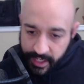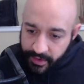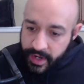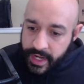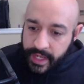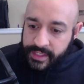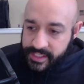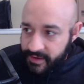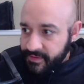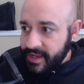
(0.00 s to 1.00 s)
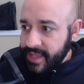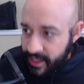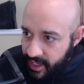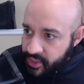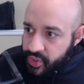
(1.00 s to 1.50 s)
tyranny and stuff like
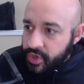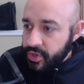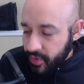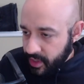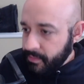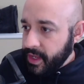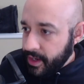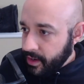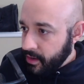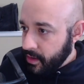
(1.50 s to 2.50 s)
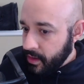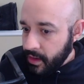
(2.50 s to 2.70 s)
that, yeah, sure, you can be here.